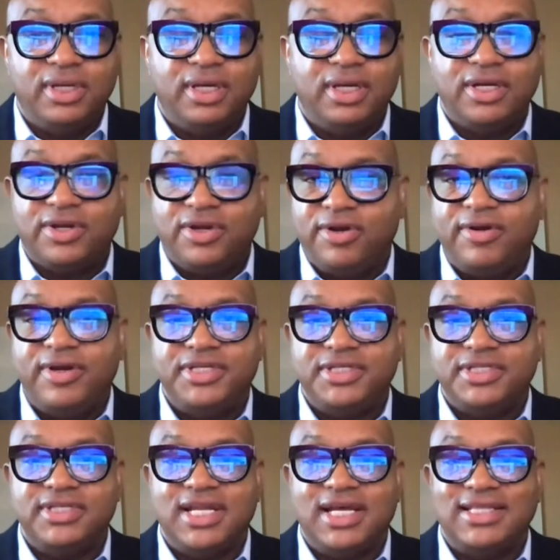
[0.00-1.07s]
courage
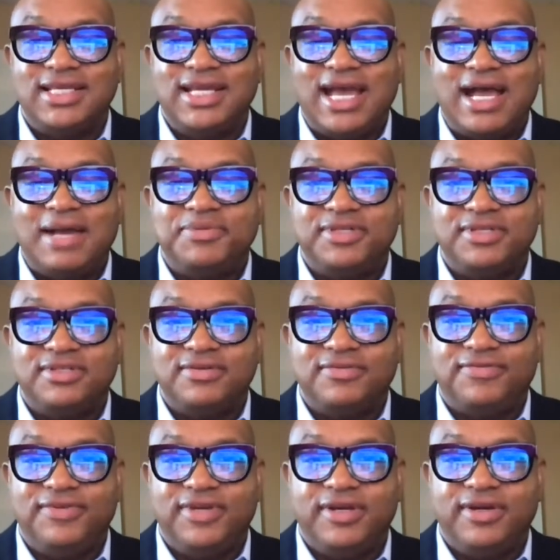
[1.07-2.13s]
is not the absence of
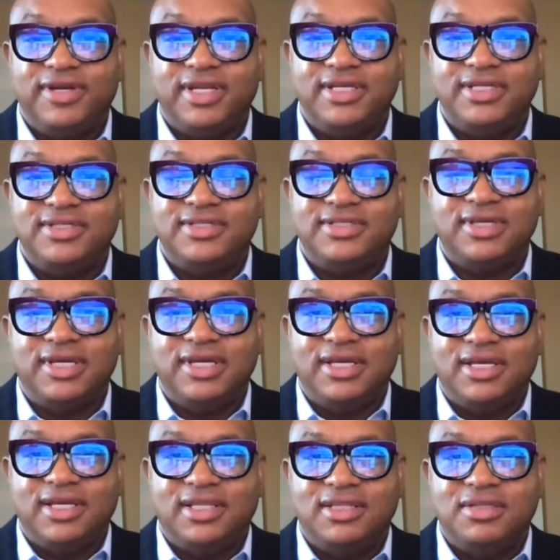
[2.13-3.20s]
fear. It is
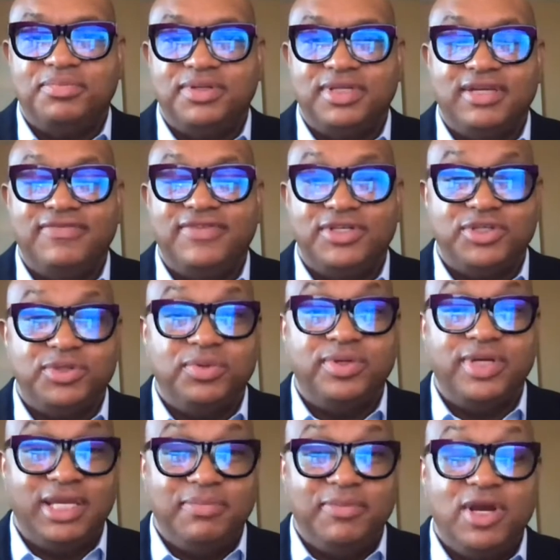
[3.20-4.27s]
the belief that you will
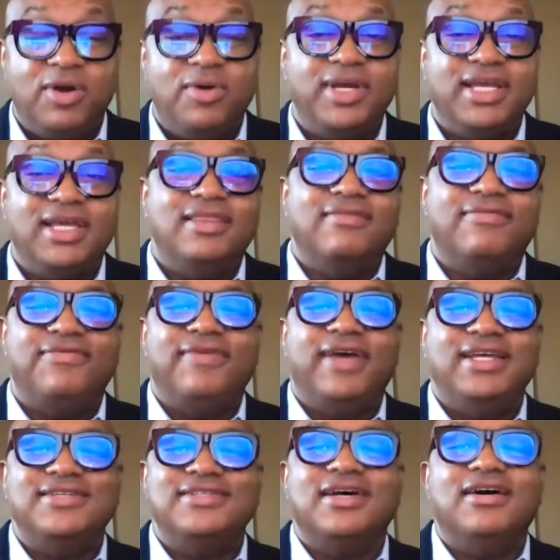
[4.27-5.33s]
keep going in the
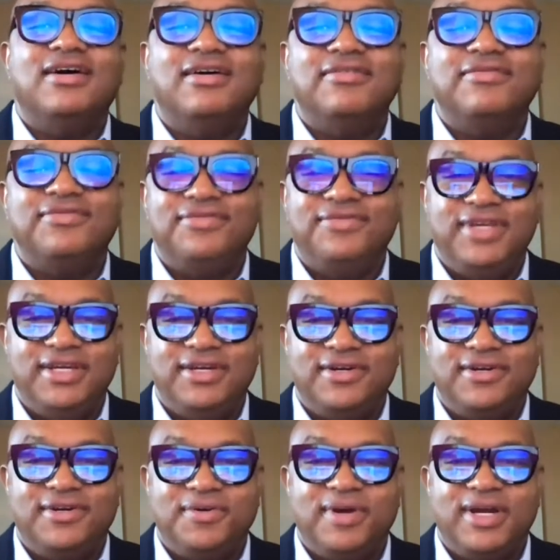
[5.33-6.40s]
face of
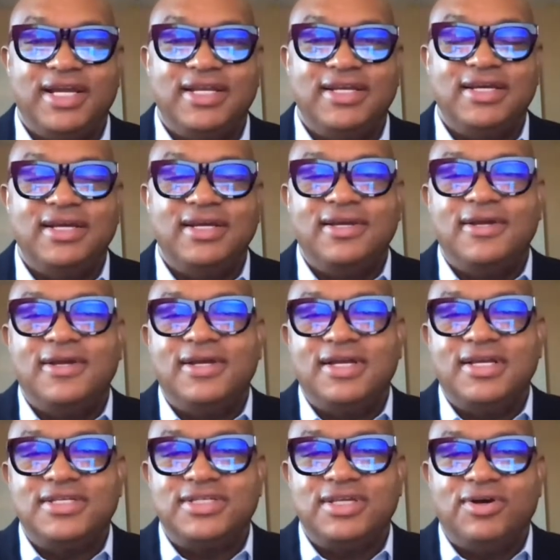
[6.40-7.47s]
fear, right?
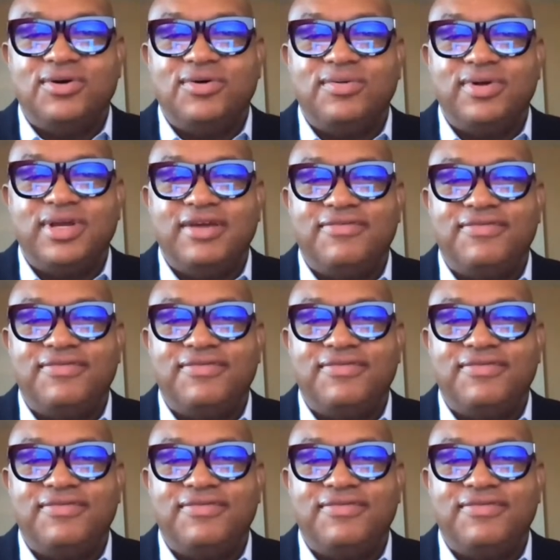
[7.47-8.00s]
So if